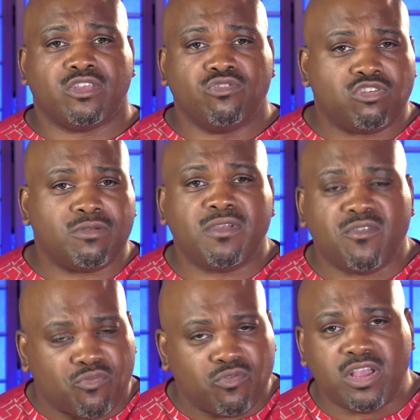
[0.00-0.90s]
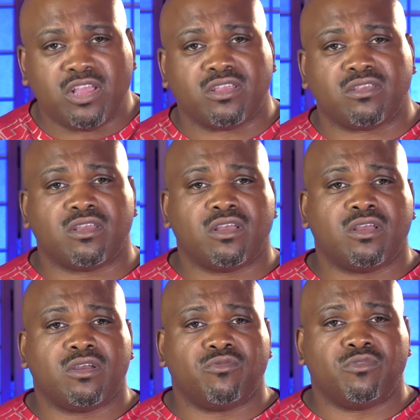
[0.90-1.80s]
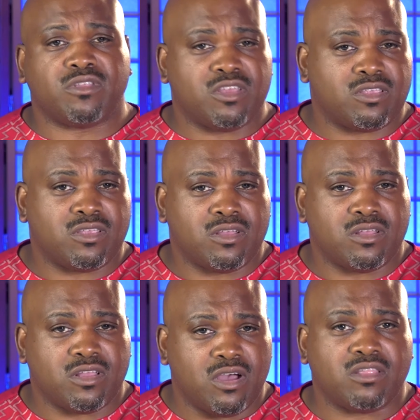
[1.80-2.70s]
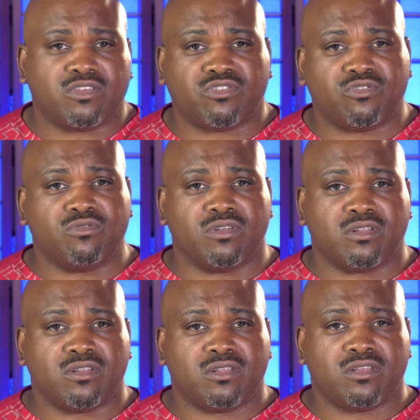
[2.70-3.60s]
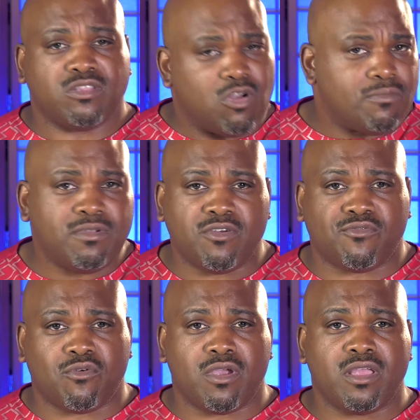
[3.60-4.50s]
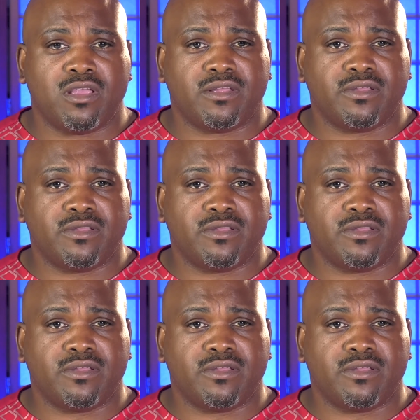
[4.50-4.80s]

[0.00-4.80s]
You should be friends with this other student. Don't be afraid.